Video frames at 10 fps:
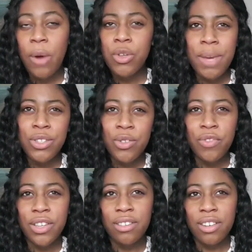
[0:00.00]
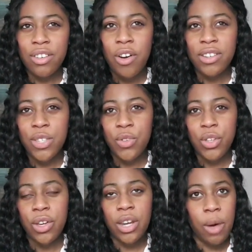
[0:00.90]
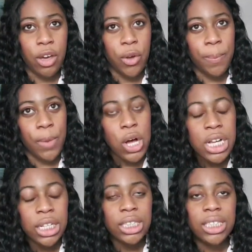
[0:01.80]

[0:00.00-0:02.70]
was meant to record this video in a while, but